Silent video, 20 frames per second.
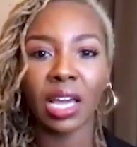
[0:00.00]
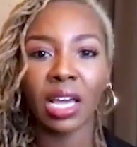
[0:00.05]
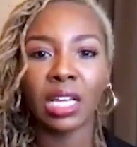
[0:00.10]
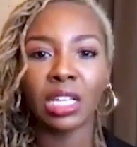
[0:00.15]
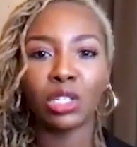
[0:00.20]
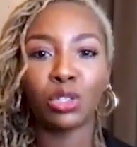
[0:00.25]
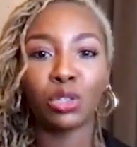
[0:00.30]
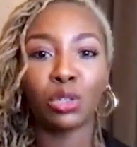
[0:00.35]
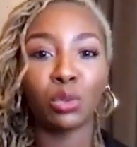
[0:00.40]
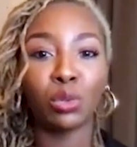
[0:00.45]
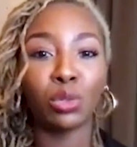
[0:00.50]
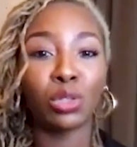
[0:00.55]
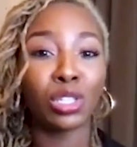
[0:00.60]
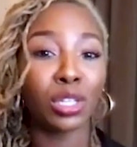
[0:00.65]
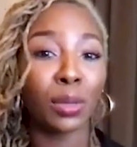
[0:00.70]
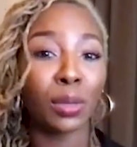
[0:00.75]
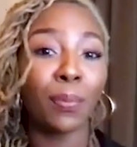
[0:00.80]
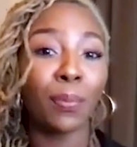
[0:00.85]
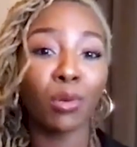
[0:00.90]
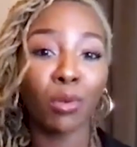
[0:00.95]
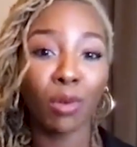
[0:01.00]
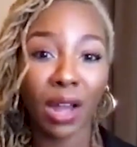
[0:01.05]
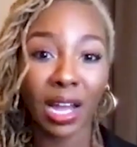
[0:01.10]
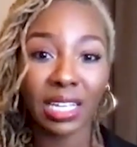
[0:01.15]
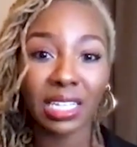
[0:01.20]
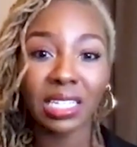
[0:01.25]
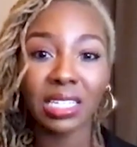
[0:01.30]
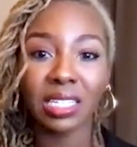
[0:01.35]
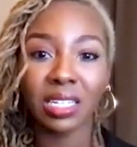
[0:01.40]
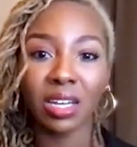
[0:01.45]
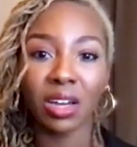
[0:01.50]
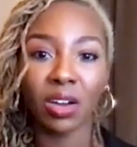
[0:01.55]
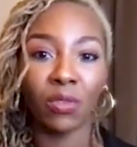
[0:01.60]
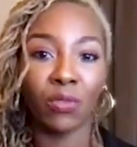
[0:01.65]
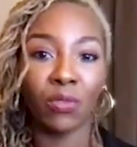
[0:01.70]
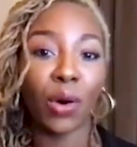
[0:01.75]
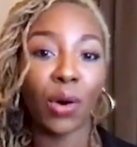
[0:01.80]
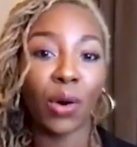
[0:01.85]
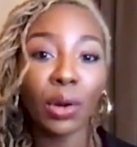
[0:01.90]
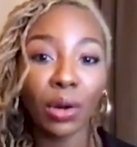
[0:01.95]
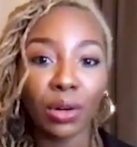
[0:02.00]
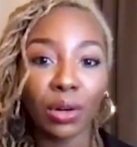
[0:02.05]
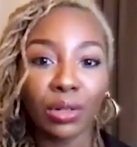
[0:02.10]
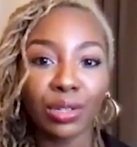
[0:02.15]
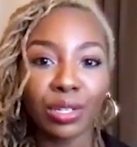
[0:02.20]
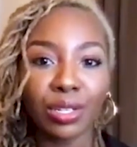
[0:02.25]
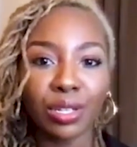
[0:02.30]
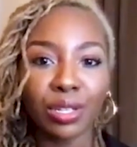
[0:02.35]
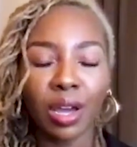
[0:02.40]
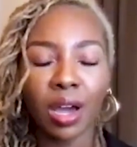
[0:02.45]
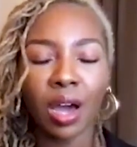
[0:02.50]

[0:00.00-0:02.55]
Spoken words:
to suppress voters,